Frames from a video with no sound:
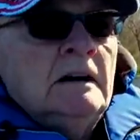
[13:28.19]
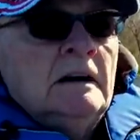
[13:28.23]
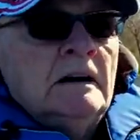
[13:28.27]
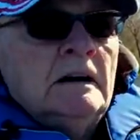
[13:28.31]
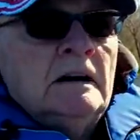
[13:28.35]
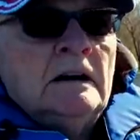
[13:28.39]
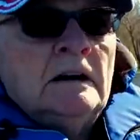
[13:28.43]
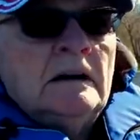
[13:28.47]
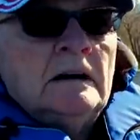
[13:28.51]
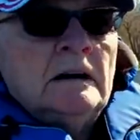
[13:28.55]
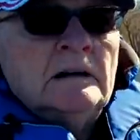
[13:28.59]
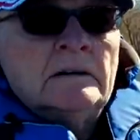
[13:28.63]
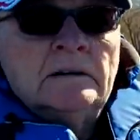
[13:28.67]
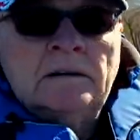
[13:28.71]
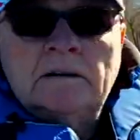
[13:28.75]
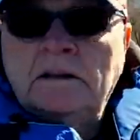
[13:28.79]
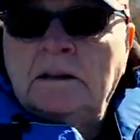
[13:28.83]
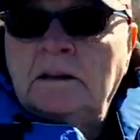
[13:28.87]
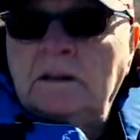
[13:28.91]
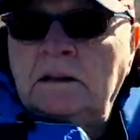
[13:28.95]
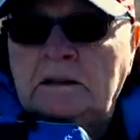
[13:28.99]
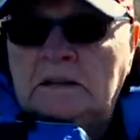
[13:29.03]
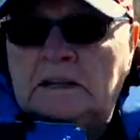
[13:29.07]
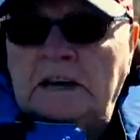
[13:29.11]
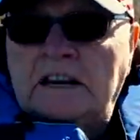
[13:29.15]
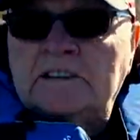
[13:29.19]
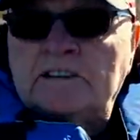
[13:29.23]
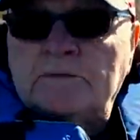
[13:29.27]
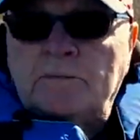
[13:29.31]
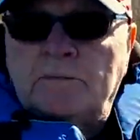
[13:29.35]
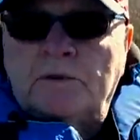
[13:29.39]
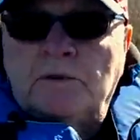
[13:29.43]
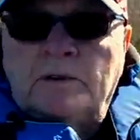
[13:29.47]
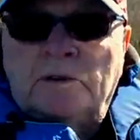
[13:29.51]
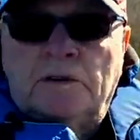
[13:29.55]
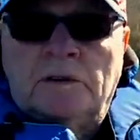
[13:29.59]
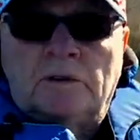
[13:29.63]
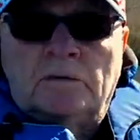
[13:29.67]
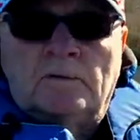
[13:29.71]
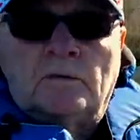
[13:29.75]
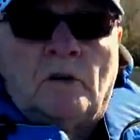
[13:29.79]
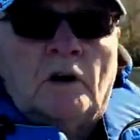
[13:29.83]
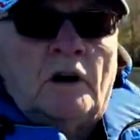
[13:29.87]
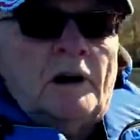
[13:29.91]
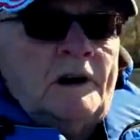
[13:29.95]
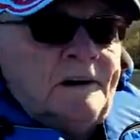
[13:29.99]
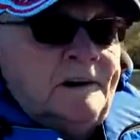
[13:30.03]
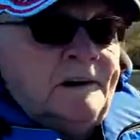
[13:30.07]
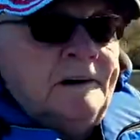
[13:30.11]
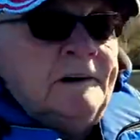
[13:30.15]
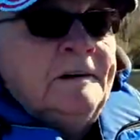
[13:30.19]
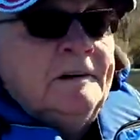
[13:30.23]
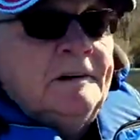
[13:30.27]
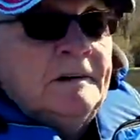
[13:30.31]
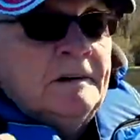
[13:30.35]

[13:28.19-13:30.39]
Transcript: Um, that's a pretty good walk.